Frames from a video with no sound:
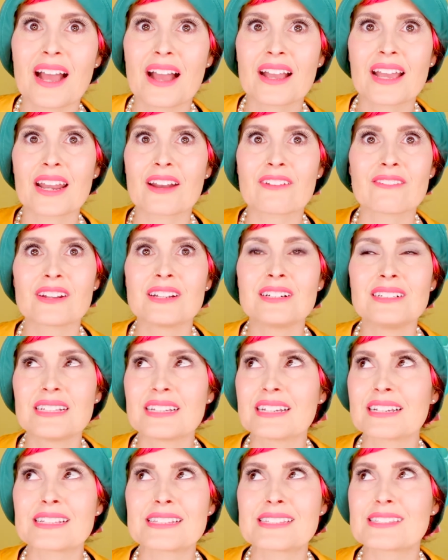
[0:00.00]
I get a real
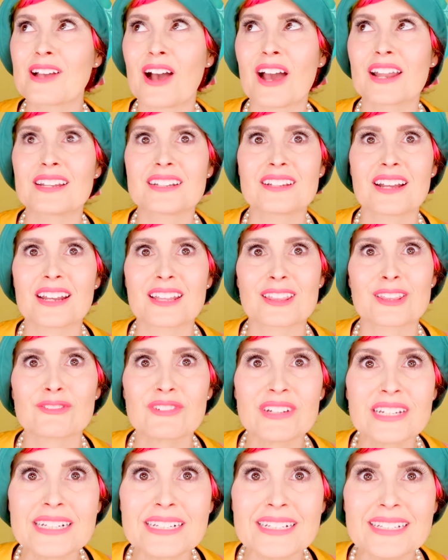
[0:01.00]
excited kind of
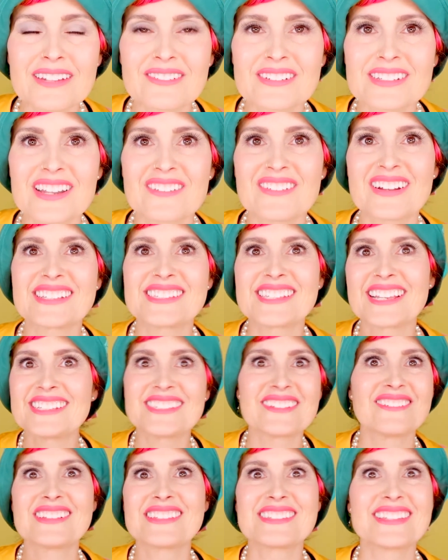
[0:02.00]
thrill every time I see
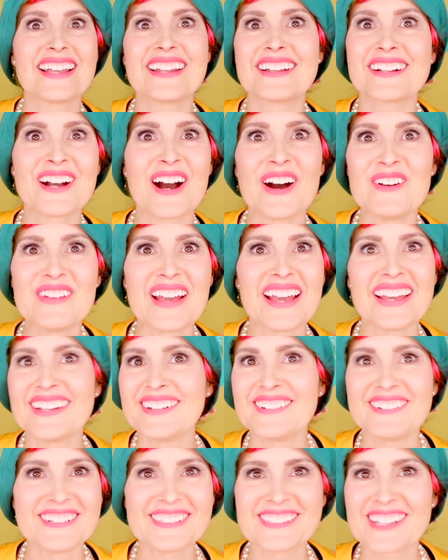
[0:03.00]
someone's done a
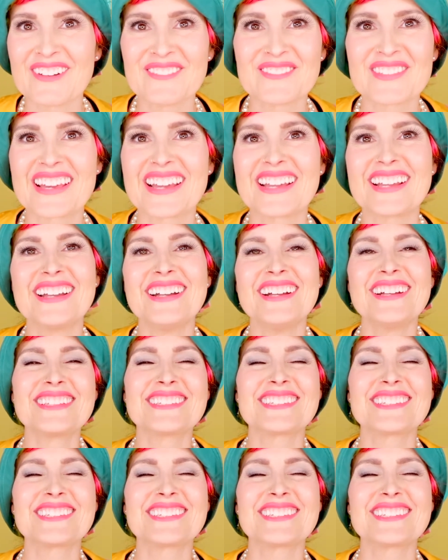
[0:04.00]
comment or something.